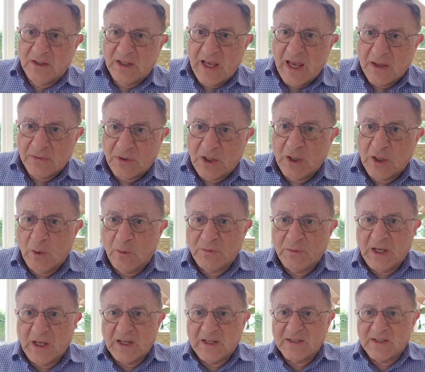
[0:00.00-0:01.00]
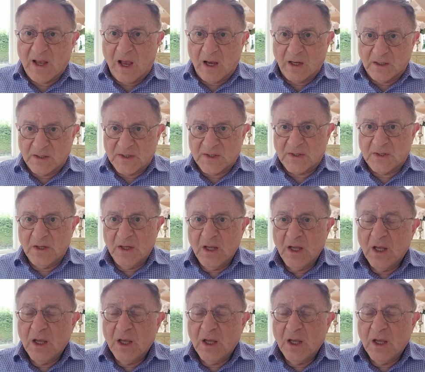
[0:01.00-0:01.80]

gathering of the exiles